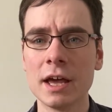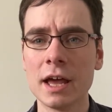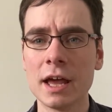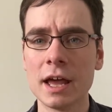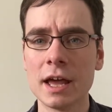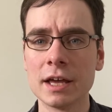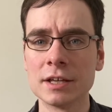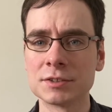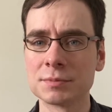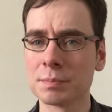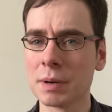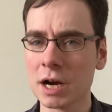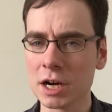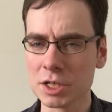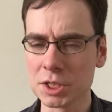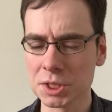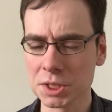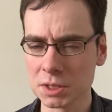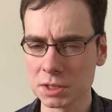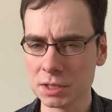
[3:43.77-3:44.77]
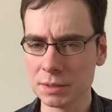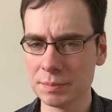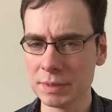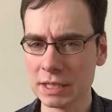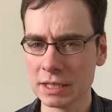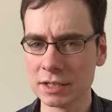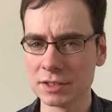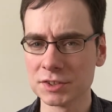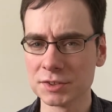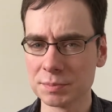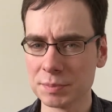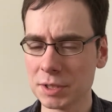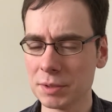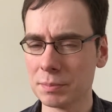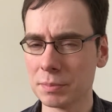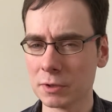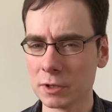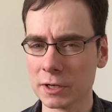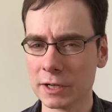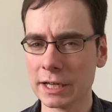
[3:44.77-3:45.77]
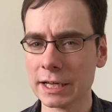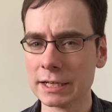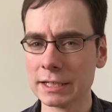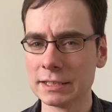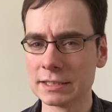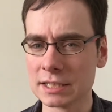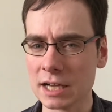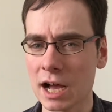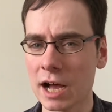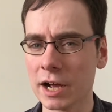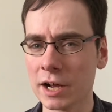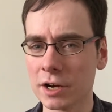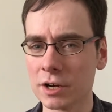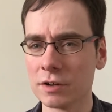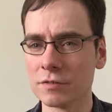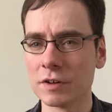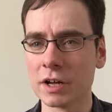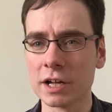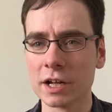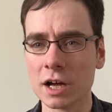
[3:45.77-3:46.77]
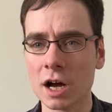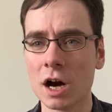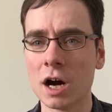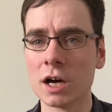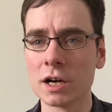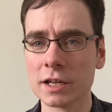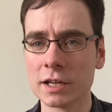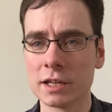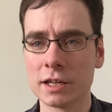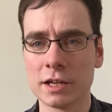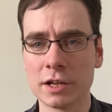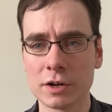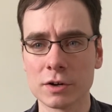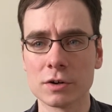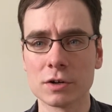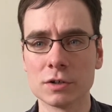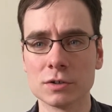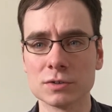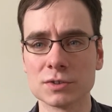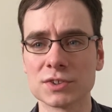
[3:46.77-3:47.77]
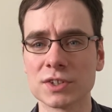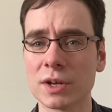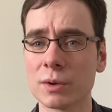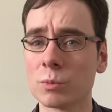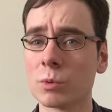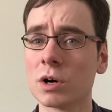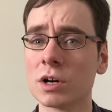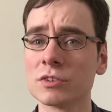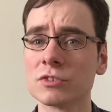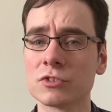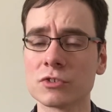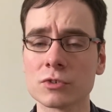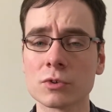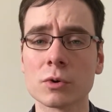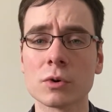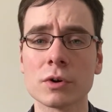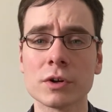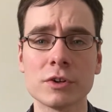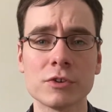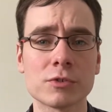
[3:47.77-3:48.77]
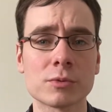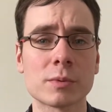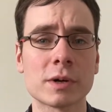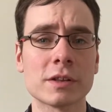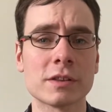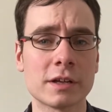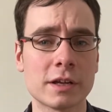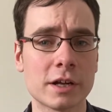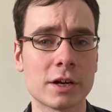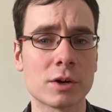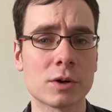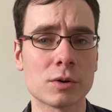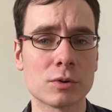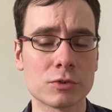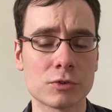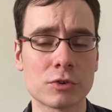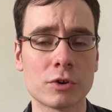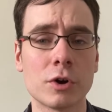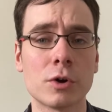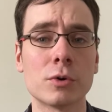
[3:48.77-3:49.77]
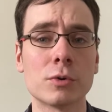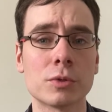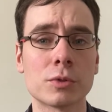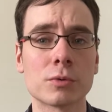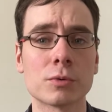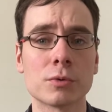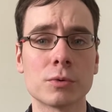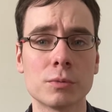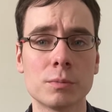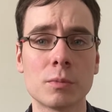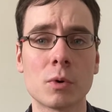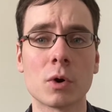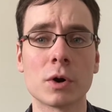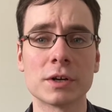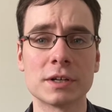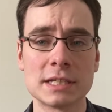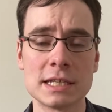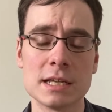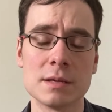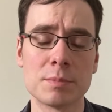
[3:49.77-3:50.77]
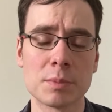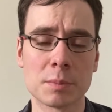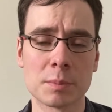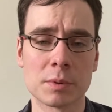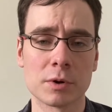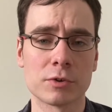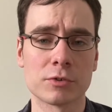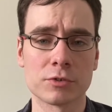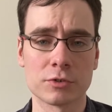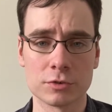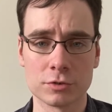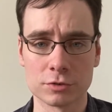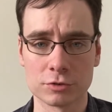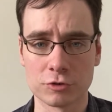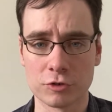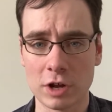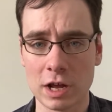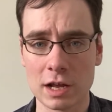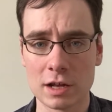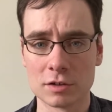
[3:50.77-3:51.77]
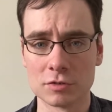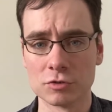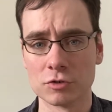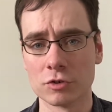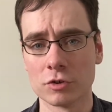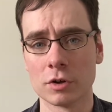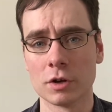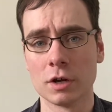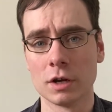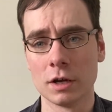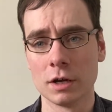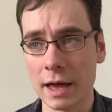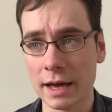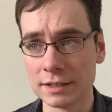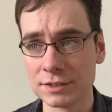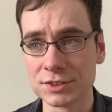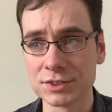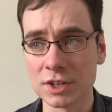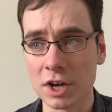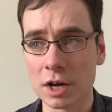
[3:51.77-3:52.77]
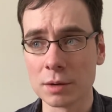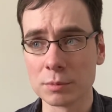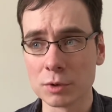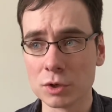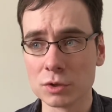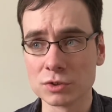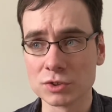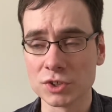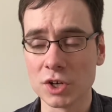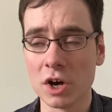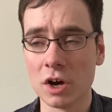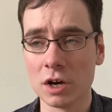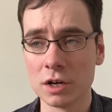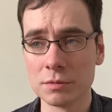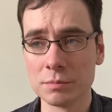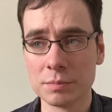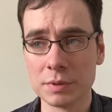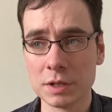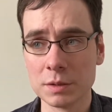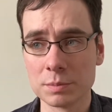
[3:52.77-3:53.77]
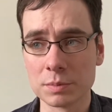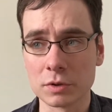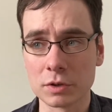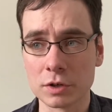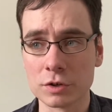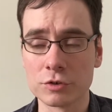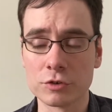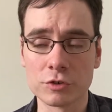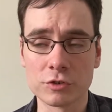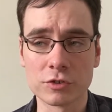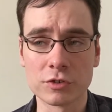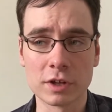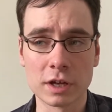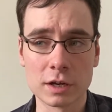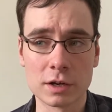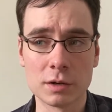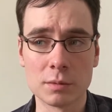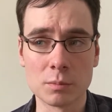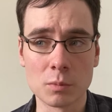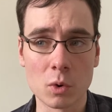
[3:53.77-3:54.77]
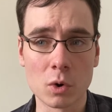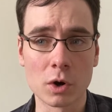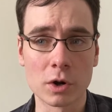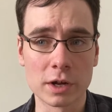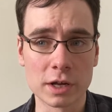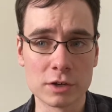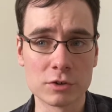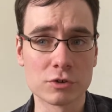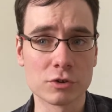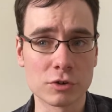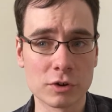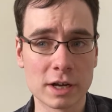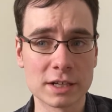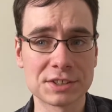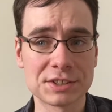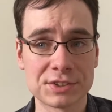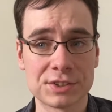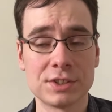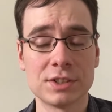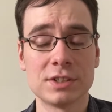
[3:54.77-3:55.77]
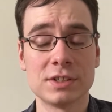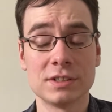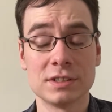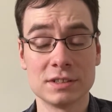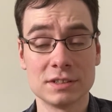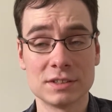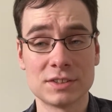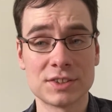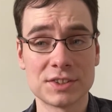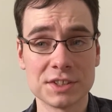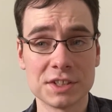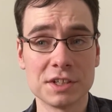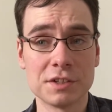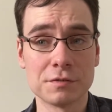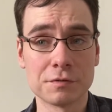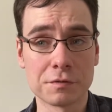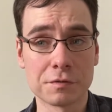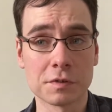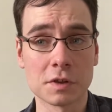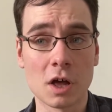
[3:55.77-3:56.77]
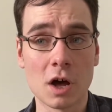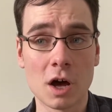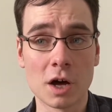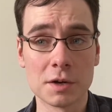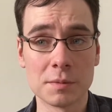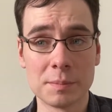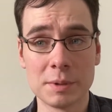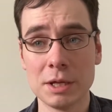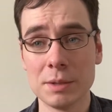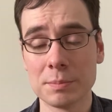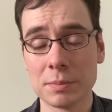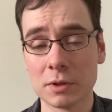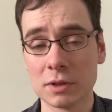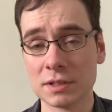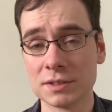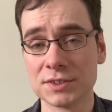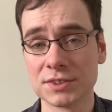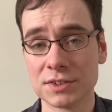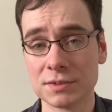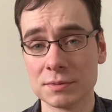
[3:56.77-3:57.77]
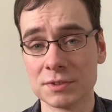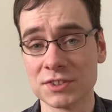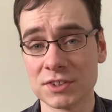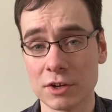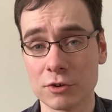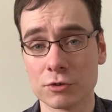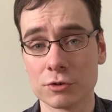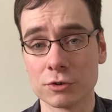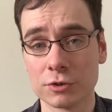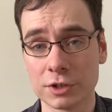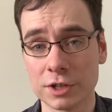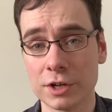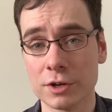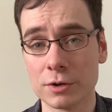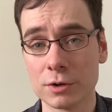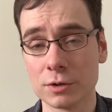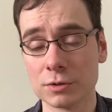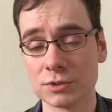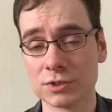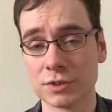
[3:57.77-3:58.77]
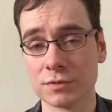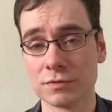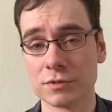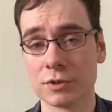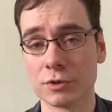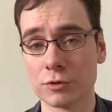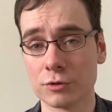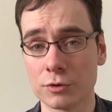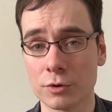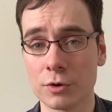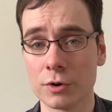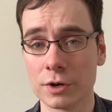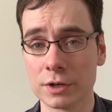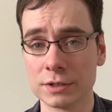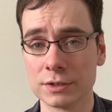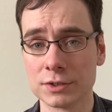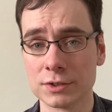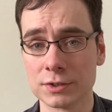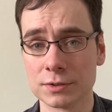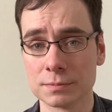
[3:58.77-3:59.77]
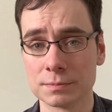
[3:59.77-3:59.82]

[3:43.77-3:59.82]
is partially because people are getting tired of iconic heroes and want stories where the heroes go through more deep personal change. As time goes on, people are just getting more interested in seeing flawed people as the central heroes of their stories.